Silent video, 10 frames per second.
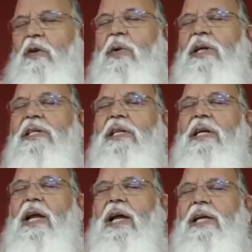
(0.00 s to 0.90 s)
hanumanji
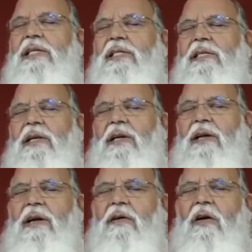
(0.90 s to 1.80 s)
has
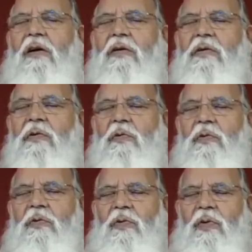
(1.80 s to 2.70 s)
gone to
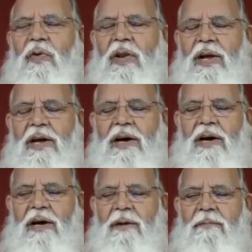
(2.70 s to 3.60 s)
uh, lanka